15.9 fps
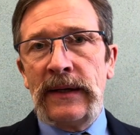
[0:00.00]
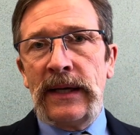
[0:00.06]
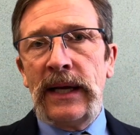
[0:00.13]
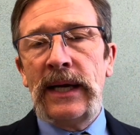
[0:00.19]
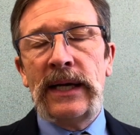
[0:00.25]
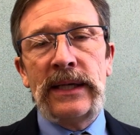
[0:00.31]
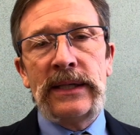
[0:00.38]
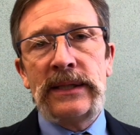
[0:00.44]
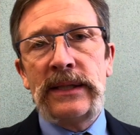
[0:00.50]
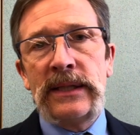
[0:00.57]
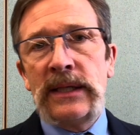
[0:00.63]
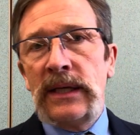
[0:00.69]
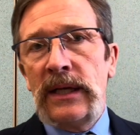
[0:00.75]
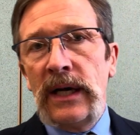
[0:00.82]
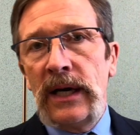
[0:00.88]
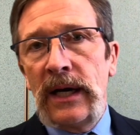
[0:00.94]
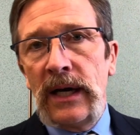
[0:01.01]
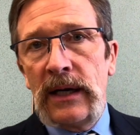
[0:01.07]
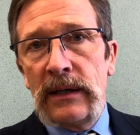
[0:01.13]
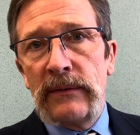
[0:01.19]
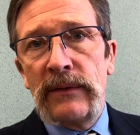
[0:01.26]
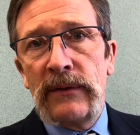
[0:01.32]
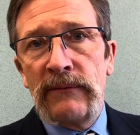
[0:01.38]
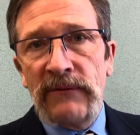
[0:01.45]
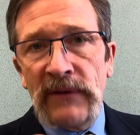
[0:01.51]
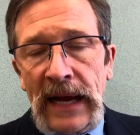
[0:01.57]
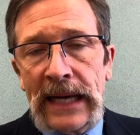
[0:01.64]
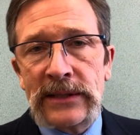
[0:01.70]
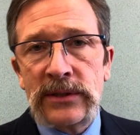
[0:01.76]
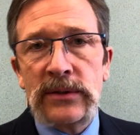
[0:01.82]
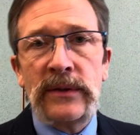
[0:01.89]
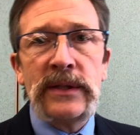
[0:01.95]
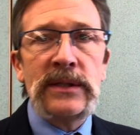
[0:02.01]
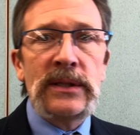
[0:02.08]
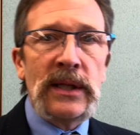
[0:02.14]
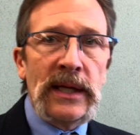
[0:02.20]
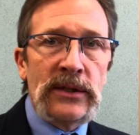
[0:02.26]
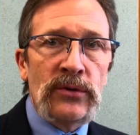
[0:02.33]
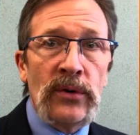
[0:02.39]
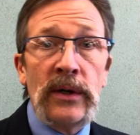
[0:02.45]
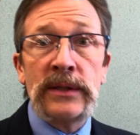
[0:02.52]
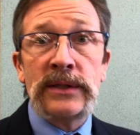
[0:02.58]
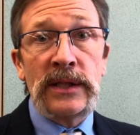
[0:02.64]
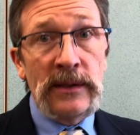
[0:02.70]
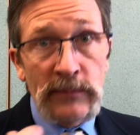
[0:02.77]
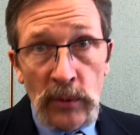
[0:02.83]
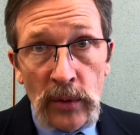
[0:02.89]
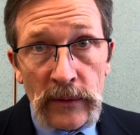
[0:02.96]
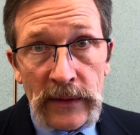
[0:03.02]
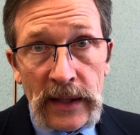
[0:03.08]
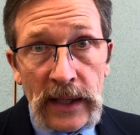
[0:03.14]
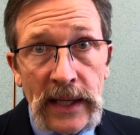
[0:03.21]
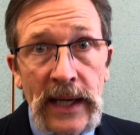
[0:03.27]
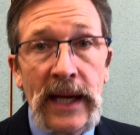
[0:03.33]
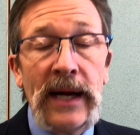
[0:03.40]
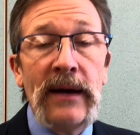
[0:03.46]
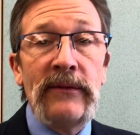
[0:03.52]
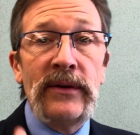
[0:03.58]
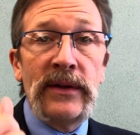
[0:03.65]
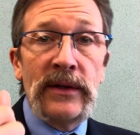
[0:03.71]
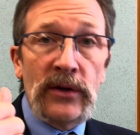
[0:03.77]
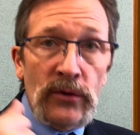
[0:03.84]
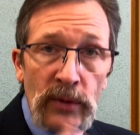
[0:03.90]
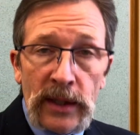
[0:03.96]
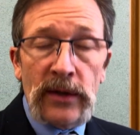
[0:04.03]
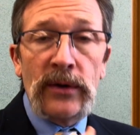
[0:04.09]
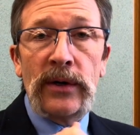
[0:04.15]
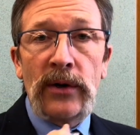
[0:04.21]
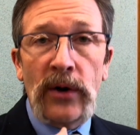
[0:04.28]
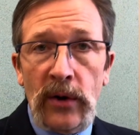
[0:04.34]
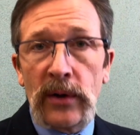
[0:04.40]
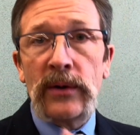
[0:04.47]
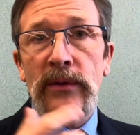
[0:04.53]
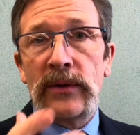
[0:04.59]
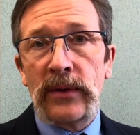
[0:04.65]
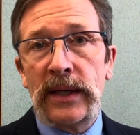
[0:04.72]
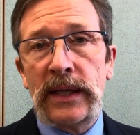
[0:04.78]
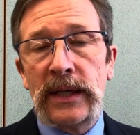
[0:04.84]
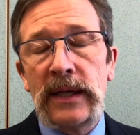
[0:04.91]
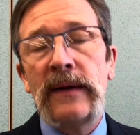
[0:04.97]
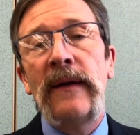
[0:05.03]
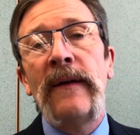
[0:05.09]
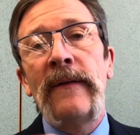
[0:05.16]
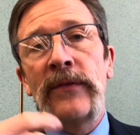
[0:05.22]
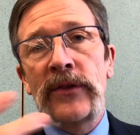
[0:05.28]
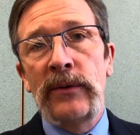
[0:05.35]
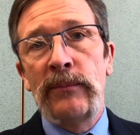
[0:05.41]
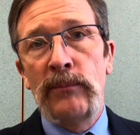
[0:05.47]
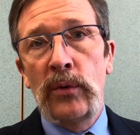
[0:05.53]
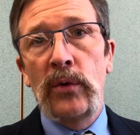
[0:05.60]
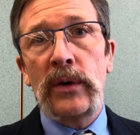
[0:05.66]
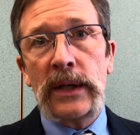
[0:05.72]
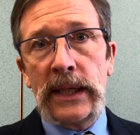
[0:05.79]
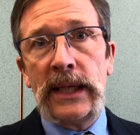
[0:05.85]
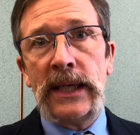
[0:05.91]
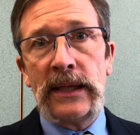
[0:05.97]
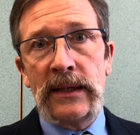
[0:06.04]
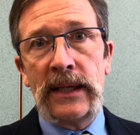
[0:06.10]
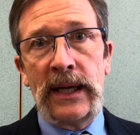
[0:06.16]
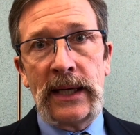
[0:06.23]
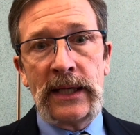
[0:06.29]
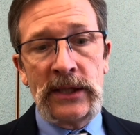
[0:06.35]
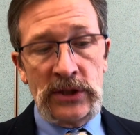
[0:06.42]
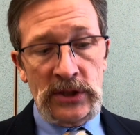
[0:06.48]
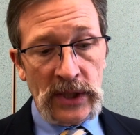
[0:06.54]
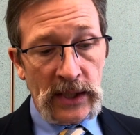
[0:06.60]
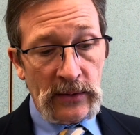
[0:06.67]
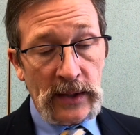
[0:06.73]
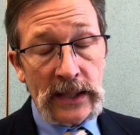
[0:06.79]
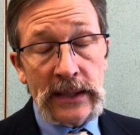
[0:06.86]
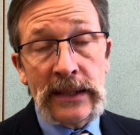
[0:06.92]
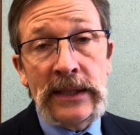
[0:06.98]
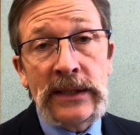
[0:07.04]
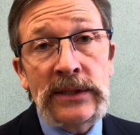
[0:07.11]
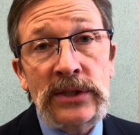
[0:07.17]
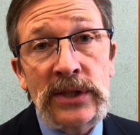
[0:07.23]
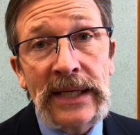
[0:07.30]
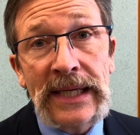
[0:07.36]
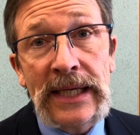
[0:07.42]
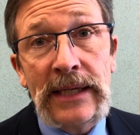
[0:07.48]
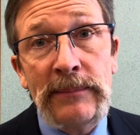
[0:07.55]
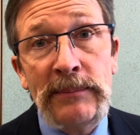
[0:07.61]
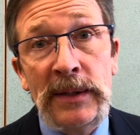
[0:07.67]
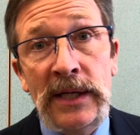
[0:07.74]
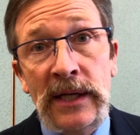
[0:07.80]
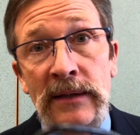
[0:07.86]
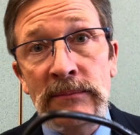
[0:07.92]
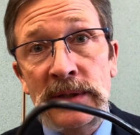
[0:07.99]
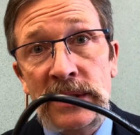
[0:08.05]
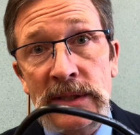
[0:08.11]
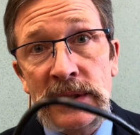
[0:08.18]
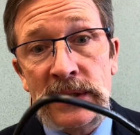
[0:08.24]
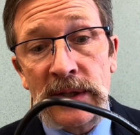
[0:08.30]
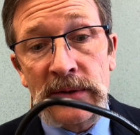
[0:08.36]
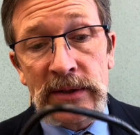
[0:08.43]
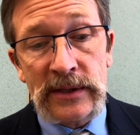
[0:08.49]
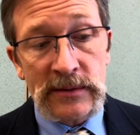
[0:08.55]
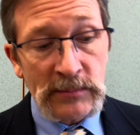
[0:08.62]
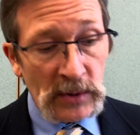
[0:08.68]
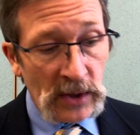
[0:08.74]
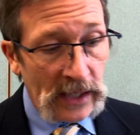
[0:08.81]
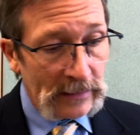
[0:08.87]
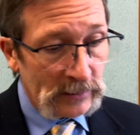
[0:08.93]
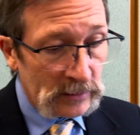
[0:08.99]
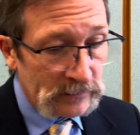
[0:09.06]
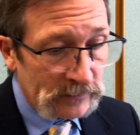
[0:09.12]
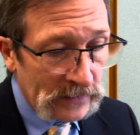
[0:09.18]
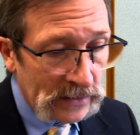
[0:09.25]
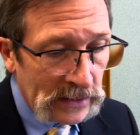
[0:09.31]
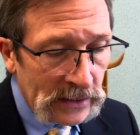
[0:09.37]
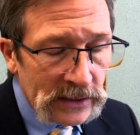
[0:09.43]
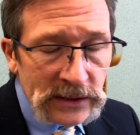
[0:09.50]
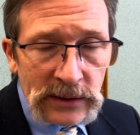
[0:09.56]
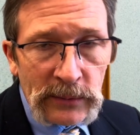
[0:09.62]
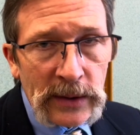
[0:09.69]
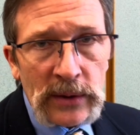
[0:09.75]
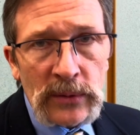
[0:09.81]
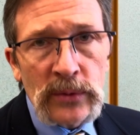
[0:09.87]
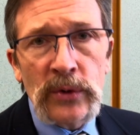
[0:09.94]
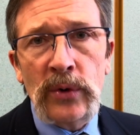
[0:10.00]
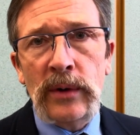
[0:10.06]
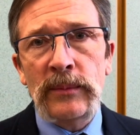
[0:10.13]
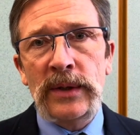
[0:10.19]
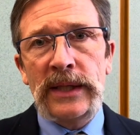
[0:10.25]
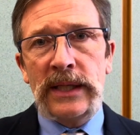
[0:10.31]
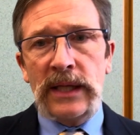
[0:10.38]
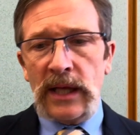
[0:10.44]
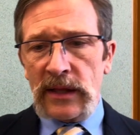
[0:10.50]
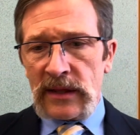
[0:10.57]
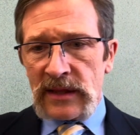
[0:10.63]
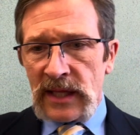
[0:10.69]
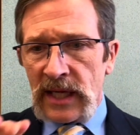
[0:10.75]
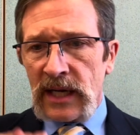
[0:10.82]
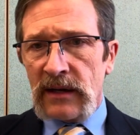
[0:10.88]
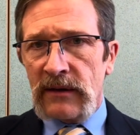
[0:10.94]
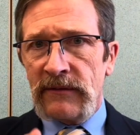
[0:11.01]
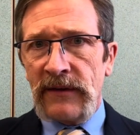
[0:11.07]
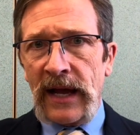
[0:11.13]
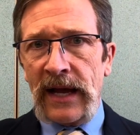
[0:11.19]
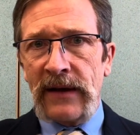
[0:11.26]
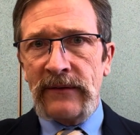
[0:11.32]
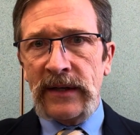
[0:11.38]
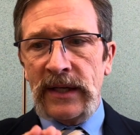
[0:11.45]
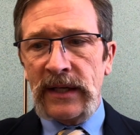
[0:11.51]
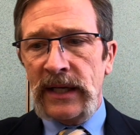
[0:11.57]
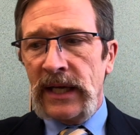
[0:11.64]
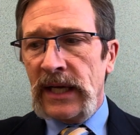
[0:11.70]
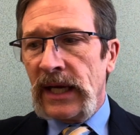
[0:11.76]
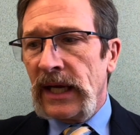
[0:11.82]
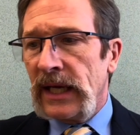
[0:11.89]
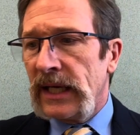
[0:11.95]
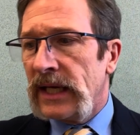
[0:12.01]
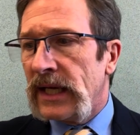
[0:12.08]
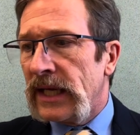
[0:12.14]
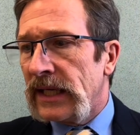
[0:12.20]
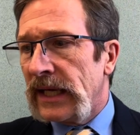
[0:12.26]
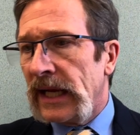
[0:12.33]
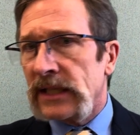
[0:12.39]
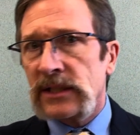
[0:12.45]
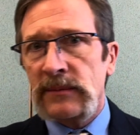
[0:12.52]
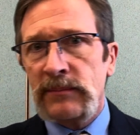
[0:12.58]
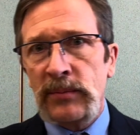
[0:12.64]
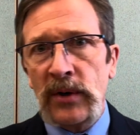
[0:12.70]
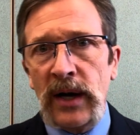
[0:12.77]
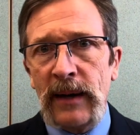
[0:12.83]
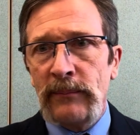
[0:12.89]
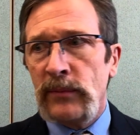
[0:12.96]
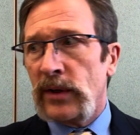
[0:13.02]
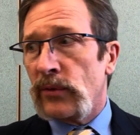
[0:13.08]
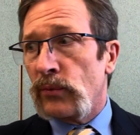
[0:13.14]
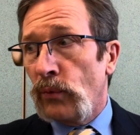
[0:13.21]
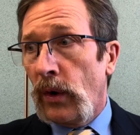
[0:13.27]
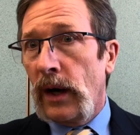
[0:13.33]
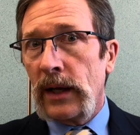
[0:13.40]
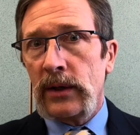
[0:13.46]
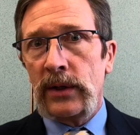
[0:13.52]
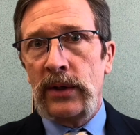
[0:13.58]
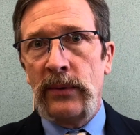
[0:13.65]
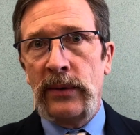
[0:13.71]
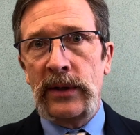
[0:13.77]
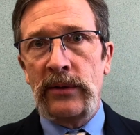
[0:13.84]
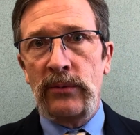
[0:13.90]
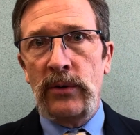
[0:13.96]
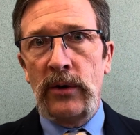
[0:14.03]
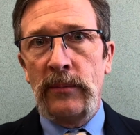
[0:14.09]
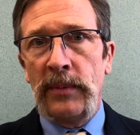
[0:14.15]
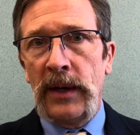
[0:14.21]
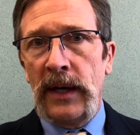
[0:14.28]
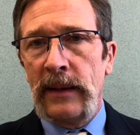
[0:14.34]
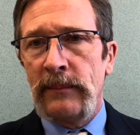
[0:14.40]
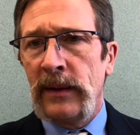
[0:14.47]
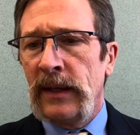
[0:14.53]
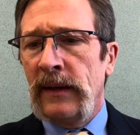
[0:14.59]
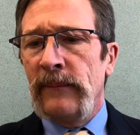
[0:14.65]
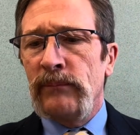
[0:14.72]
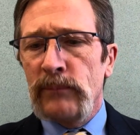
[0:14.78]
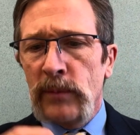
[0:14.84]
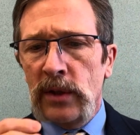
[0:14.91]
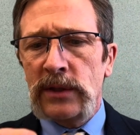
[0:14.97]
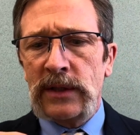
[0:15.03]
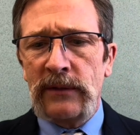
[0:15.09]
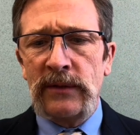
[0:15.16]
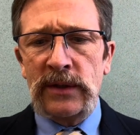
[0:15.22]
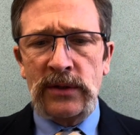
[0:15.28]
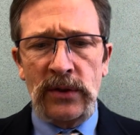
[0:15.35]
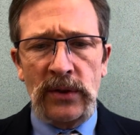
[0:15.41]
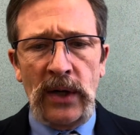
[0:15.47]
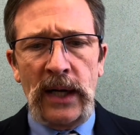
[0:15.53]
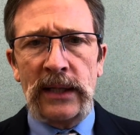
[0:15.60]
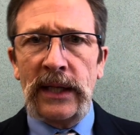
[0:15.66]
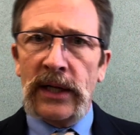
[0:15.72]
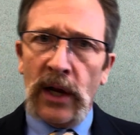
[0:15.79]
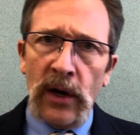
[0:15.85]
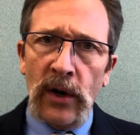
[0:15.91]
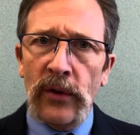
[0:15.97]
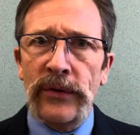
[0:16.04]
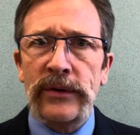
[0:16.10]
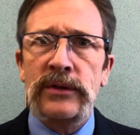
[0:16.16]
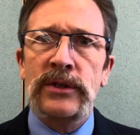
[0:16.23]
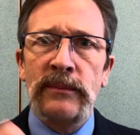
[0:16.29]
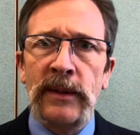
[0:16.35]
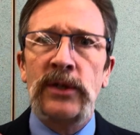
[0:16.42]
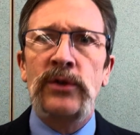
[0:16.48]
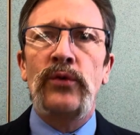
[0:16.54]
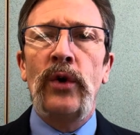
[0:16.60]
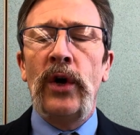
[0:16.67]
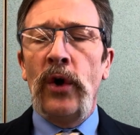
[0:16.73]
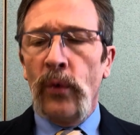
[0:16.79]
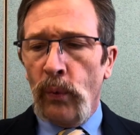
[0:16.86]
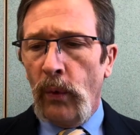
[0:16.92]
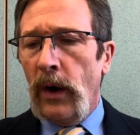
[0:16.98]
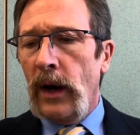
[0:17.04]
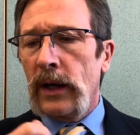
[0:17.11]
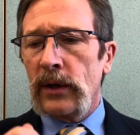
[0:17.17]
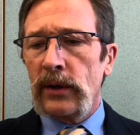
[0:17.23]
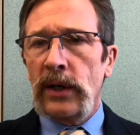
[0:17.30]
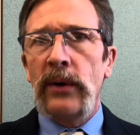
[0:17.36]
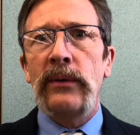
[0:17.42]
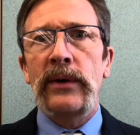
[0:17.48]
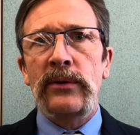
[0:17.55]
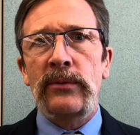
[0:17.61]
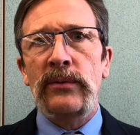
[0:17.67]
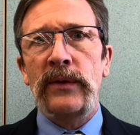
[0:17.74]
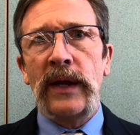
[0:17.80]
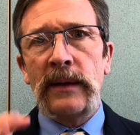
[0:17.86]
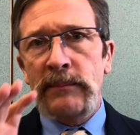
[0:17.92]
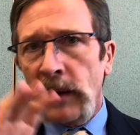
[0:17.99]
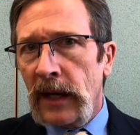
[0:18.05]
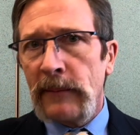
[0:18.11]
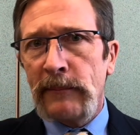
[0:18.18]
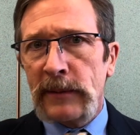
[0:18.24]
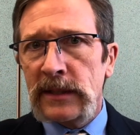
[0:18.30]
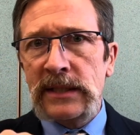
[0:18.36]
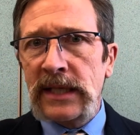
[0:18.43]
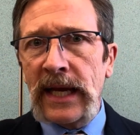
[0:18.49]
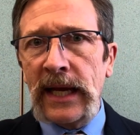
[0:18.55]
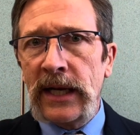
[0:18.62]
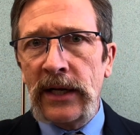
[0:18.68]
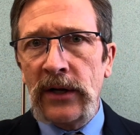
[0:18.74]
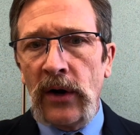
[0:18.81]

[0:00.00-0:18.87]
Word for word: And uh, the faster these electrons and the more that I have and the quicker and harder they're hitting, the more heat that I can generate. So heat becomes a serious problem. See, we don't normally think of having heat as a problem with water going through a pipe. Most of us are not like, oh, there's so much water going through that pipe, it's getting